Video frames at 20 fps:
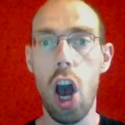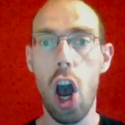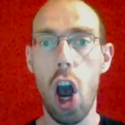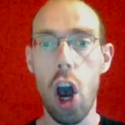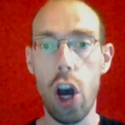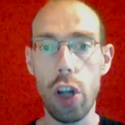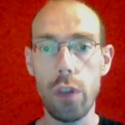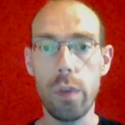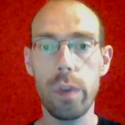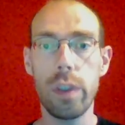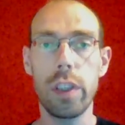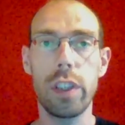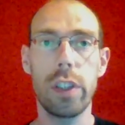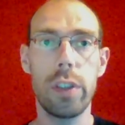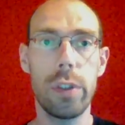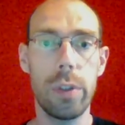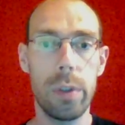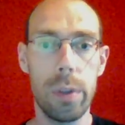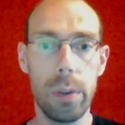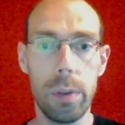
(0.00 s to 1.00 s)
100
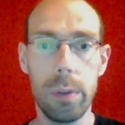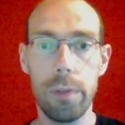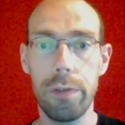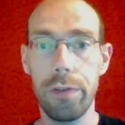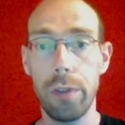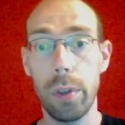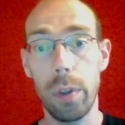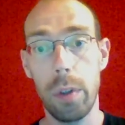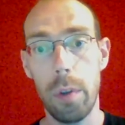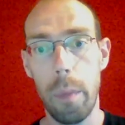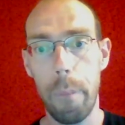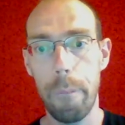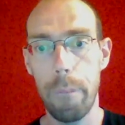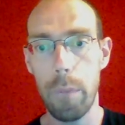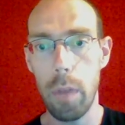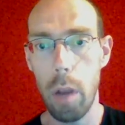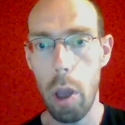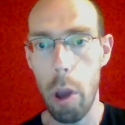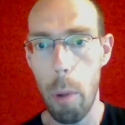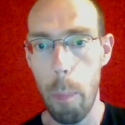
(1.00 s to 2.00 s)
euro for
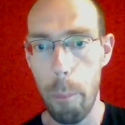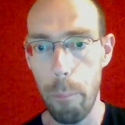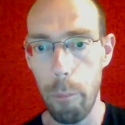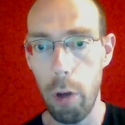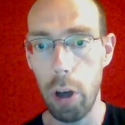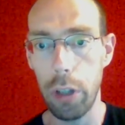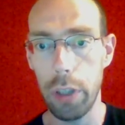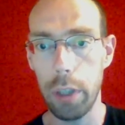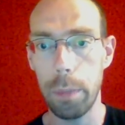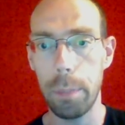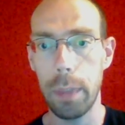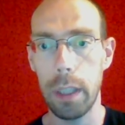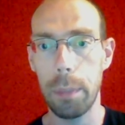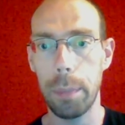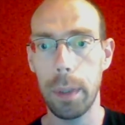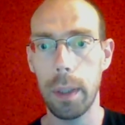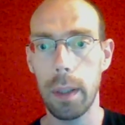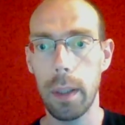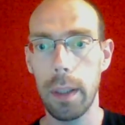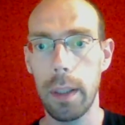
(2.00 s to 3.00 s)
other
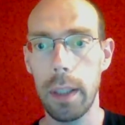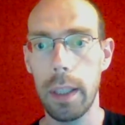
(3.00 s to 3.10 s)
people.